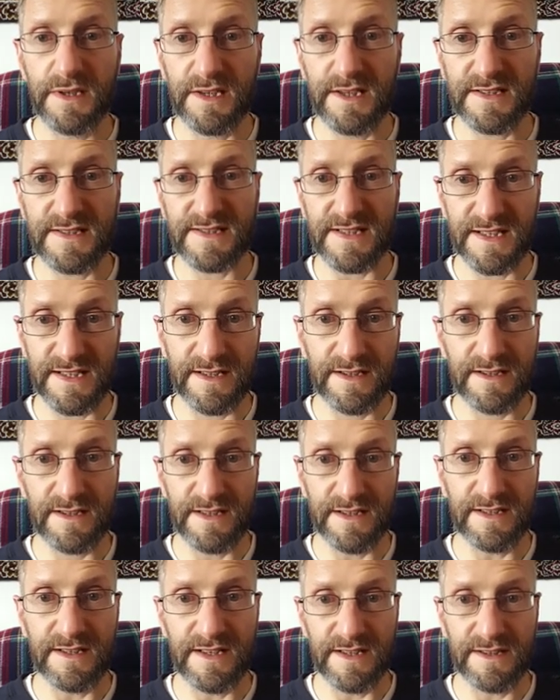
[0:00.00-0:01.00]
is
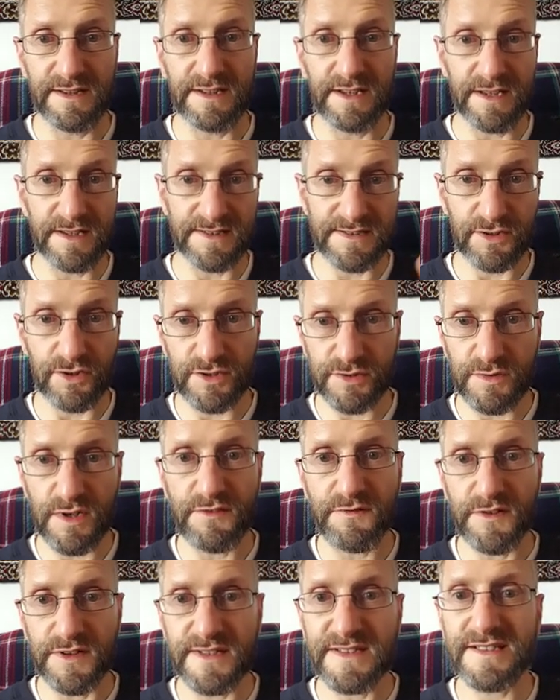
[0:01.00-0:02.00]
in the source
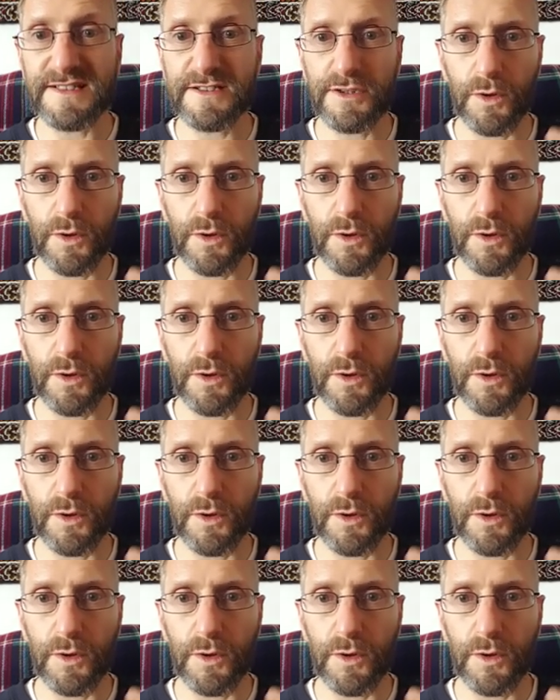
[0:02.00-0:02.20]
reference is